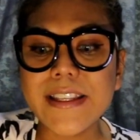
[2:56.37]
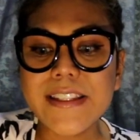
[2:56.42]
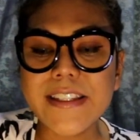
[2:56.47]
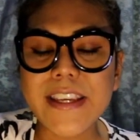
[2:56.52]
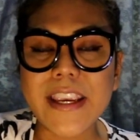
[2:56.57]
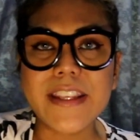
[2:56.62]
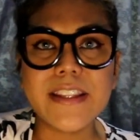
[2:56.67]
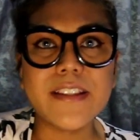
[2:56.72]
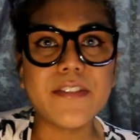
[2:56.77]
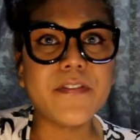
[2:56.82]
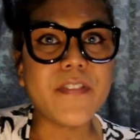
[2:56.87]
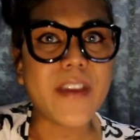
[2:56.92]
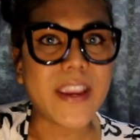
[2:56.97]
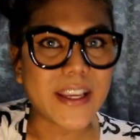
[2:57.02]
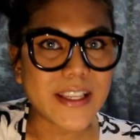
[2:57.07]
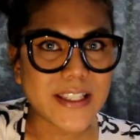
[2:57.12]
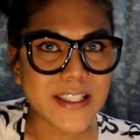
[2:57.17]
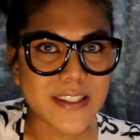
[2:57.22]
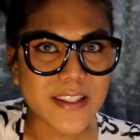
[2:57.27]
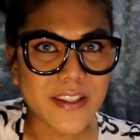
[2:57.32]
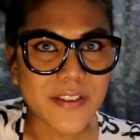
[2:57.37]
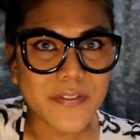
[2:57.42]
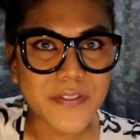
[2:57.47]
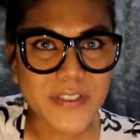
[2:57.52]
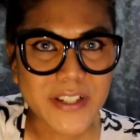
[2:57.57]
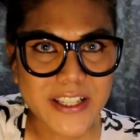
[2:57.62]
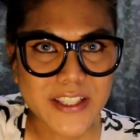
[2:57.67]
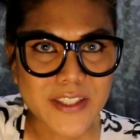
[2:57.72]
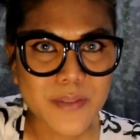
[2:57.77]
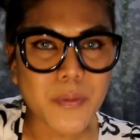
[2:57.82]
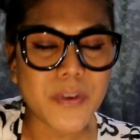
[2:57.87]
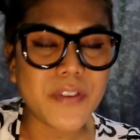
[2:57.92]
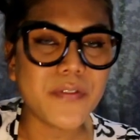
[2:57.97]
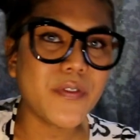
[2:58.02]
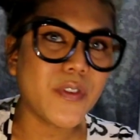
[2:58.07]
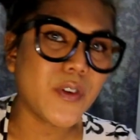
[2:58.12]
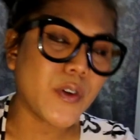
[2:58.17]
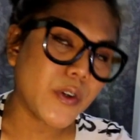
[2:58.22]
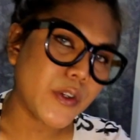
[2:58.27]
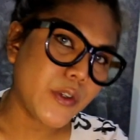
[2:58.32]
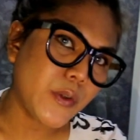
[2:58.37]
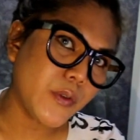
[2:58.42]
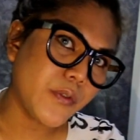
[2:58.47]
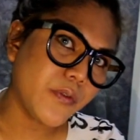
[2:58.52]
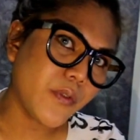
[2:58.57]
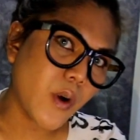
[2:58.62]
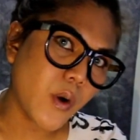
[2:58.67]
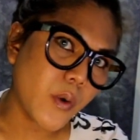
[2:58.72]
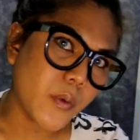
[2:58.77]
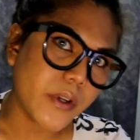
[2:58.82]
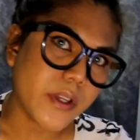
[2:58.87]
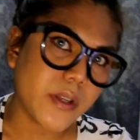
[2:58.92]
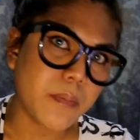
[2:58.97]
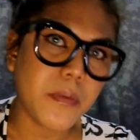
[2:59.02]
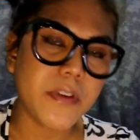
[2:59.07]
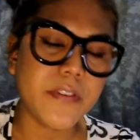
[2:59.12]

check the facts first before you forward,